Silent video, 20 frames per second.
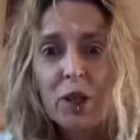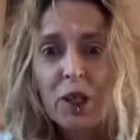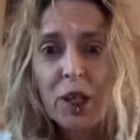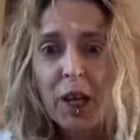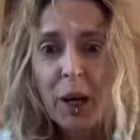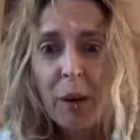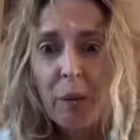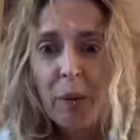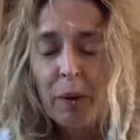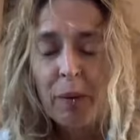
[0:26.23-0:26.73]

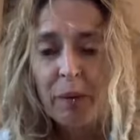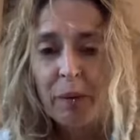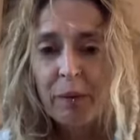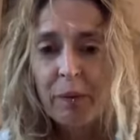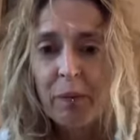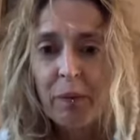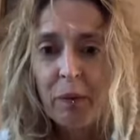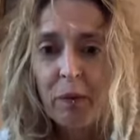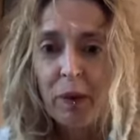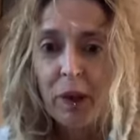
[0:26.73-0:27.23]
tip
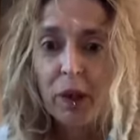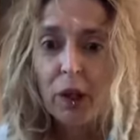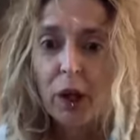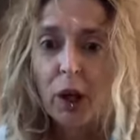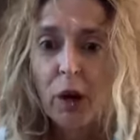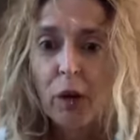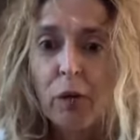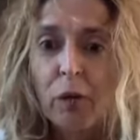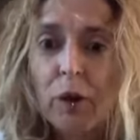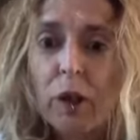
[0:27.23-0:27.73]

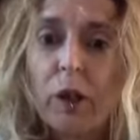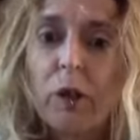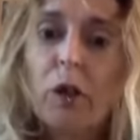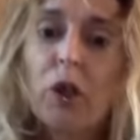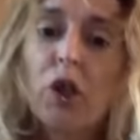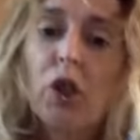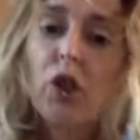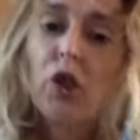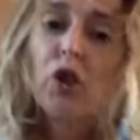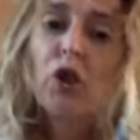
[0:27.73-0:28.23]
video for you,
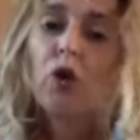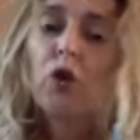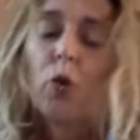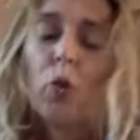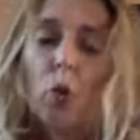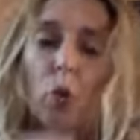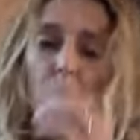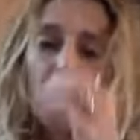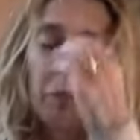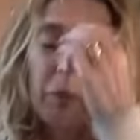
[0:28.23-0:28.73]
just a
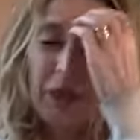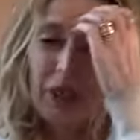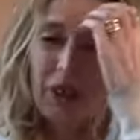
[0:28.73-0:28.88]
short one,